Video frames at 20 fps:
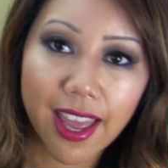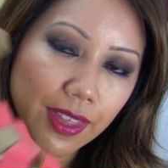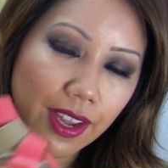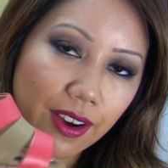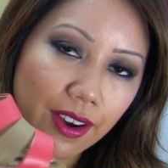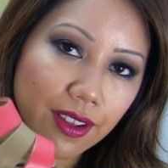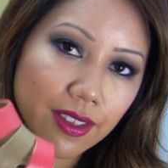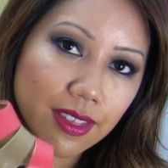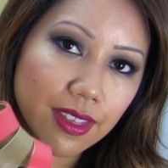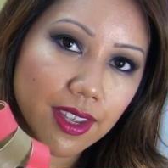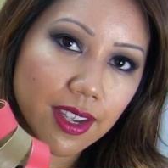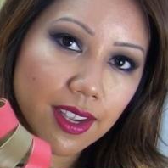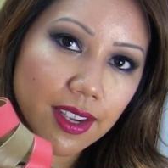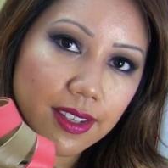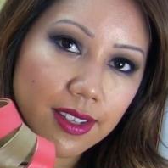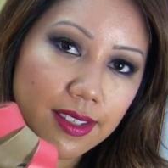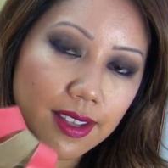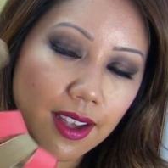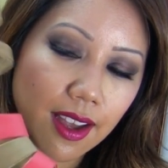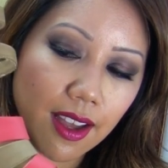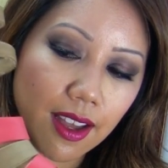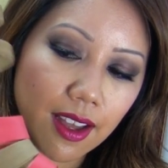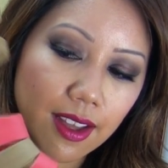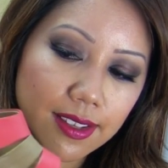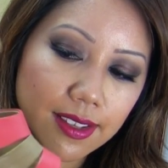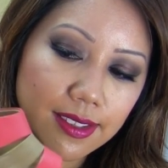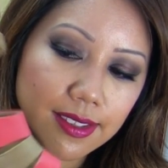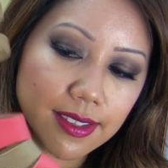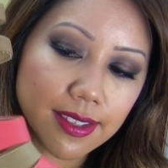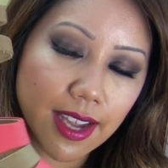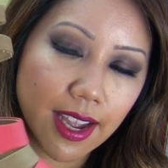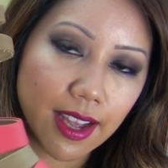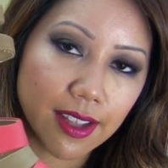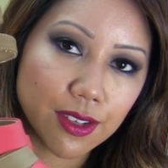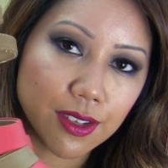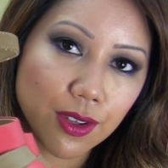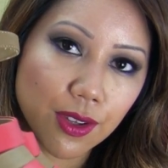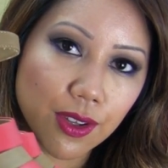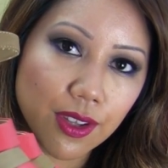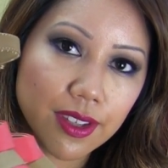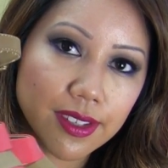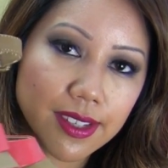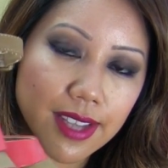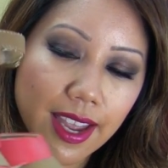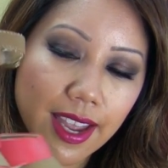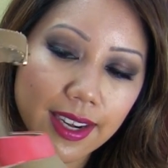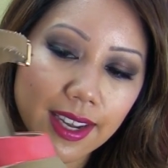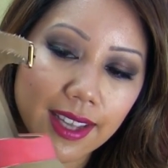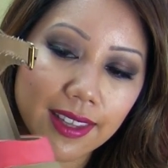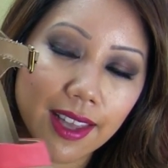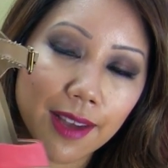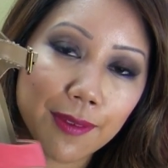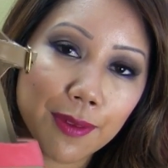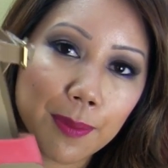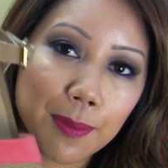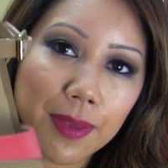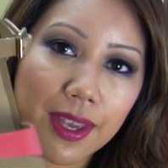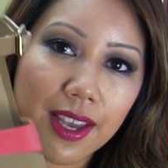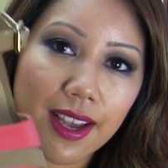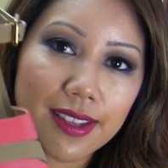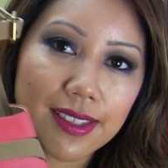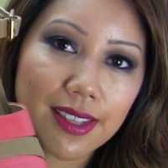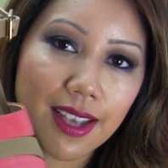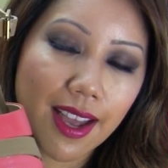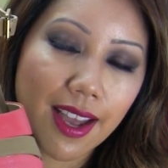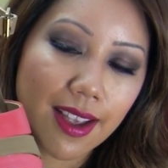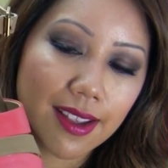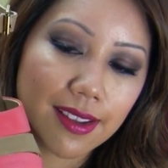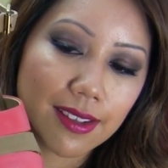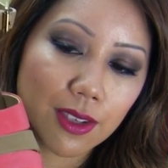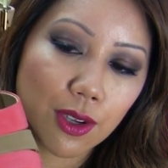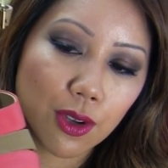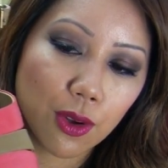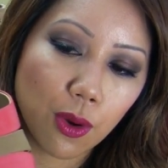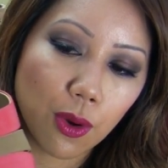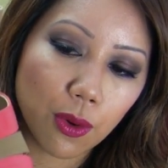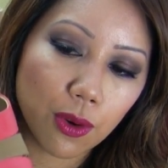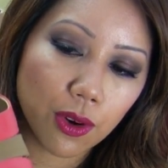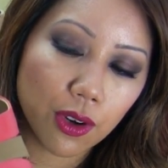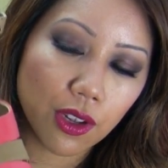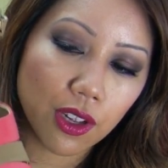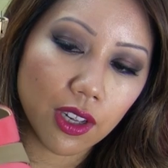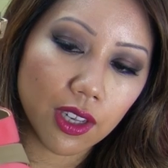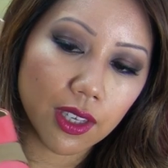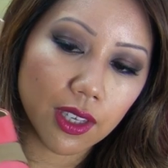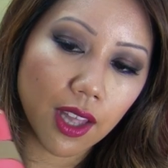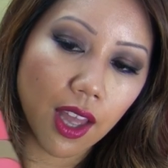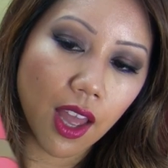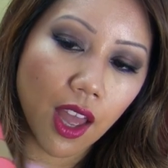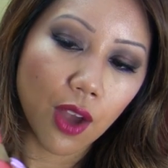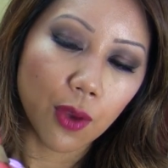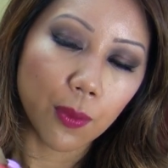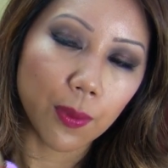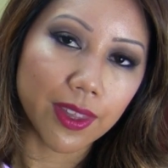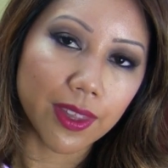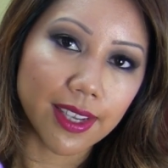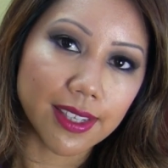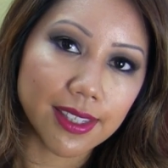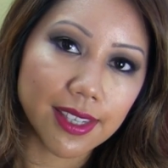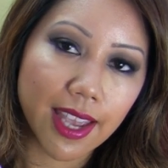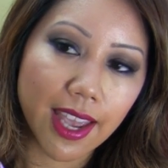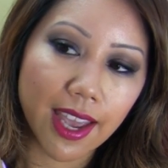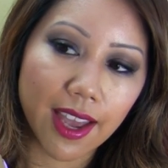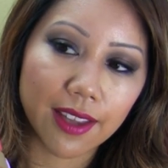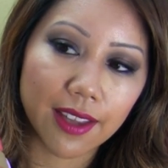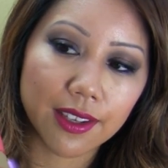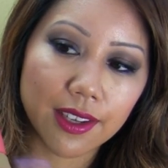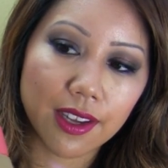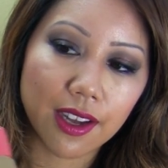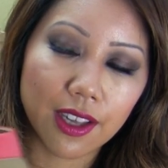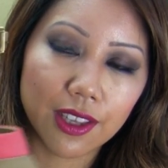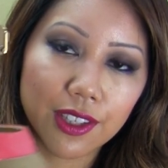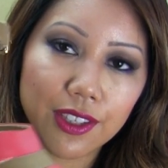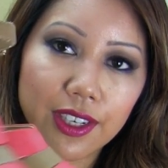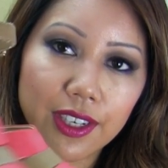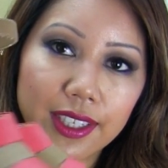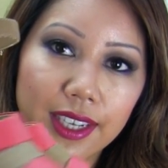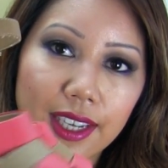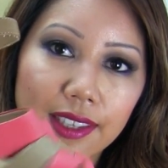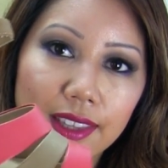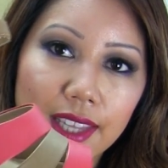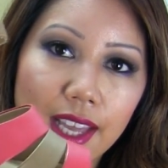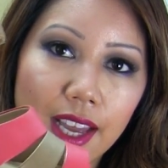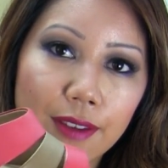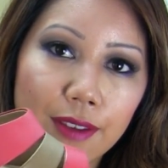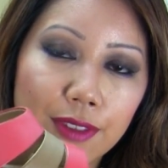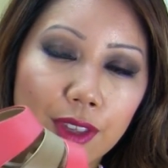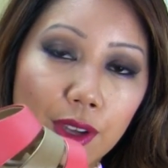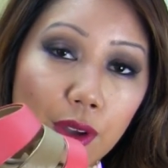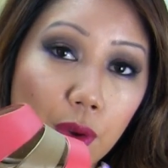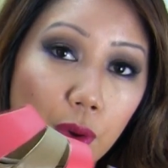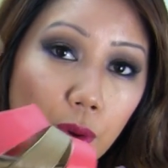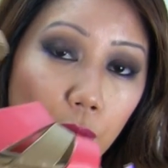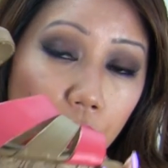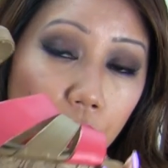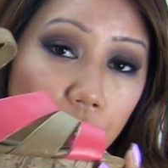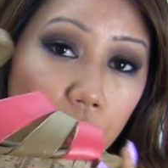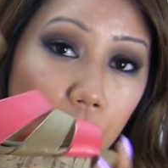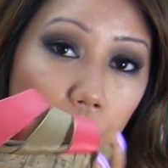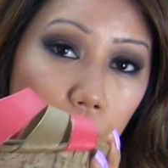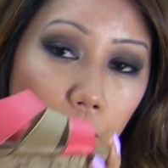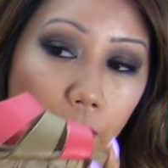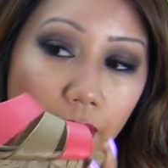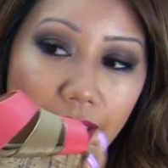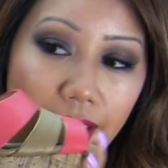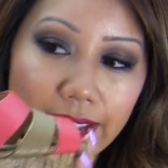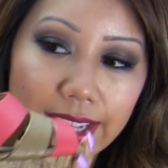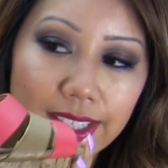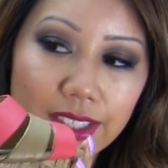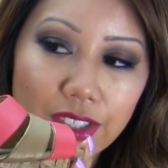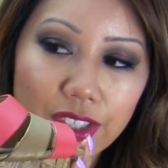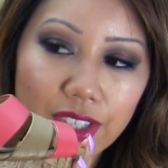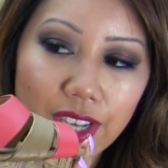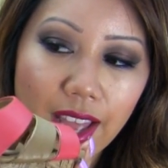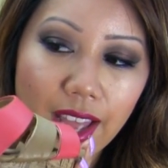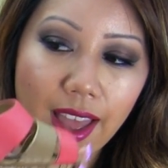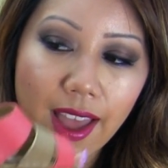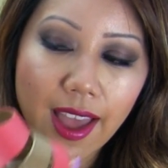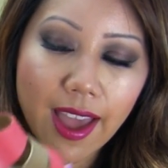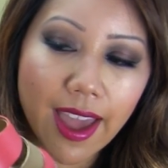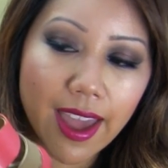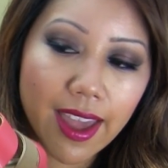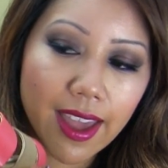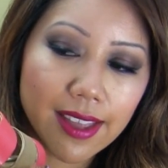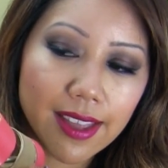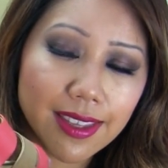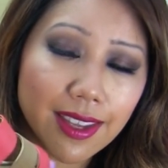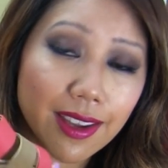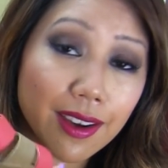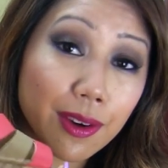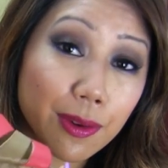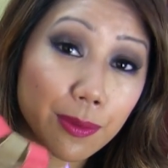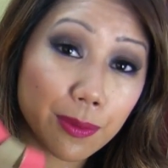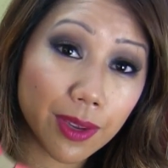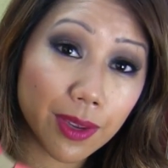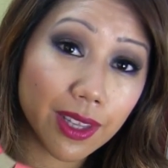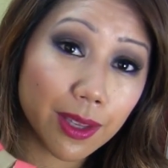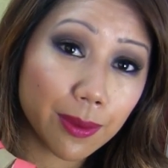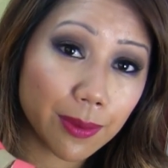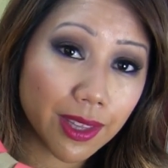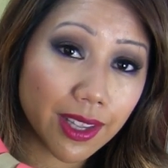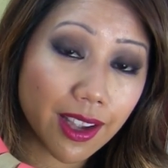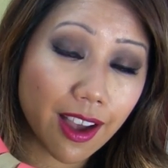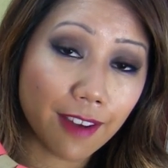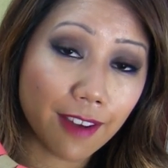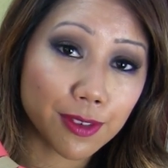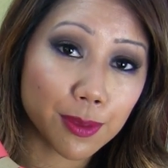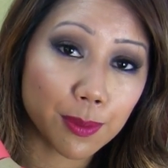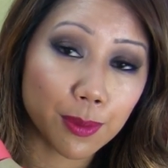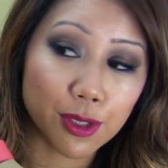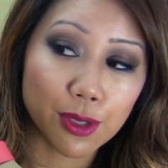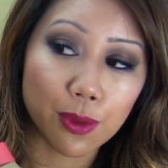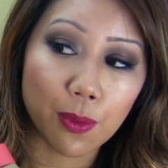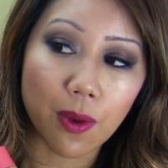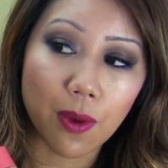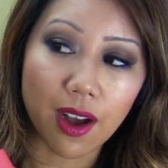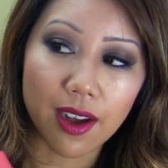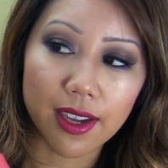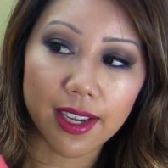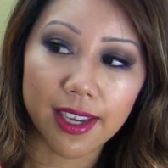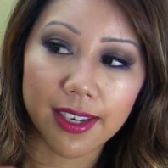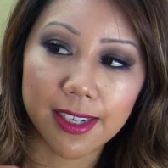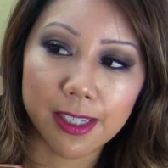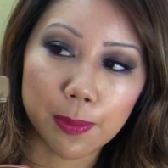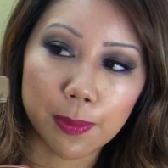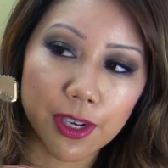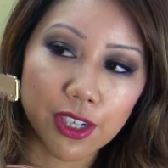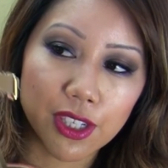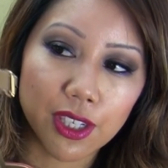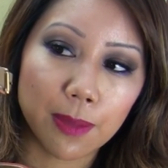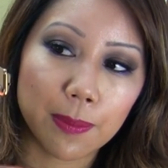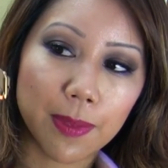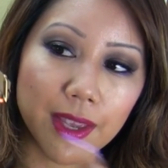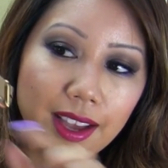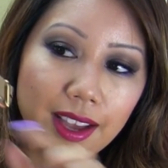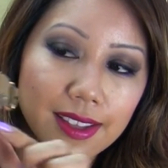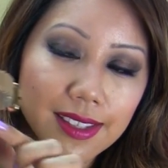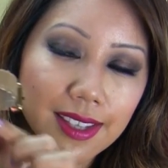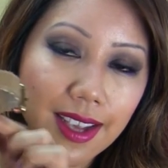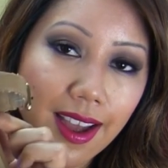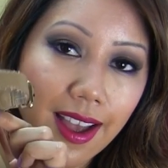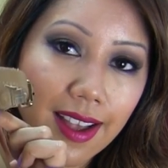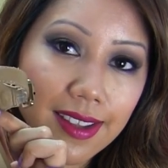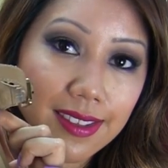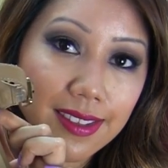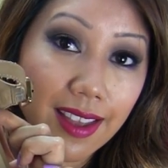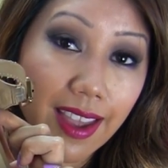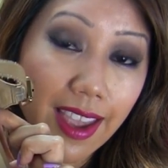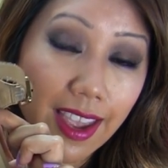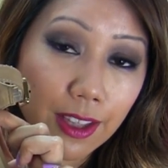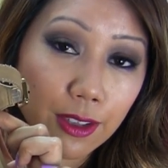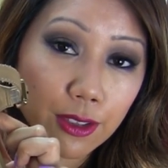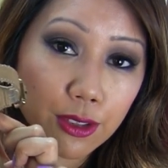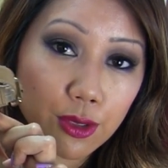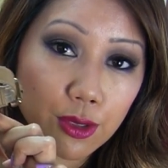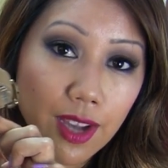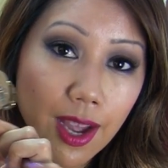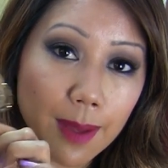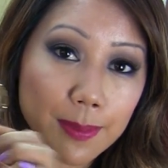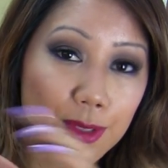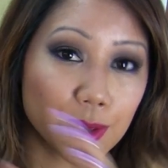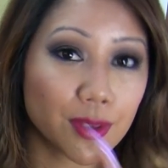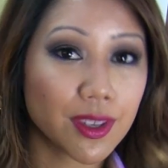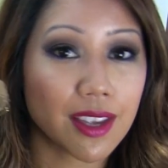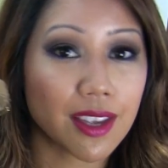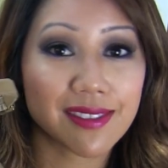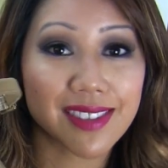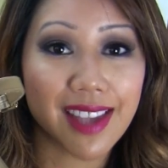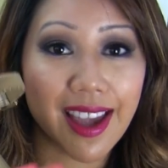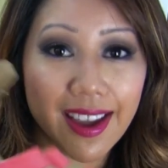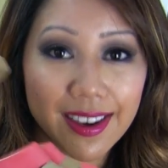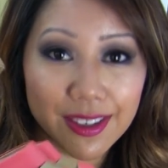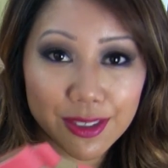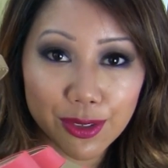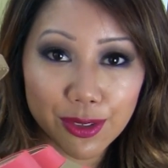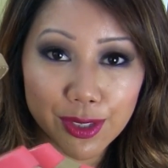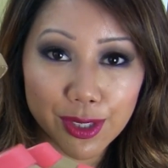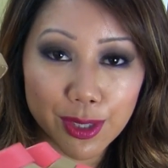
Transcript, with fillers: They are these uh, sandals and I love them because it has coral with a tan color and I love the cork wedge and they are really really comfortable to walk in especially because it has the ankle strap so it gives extra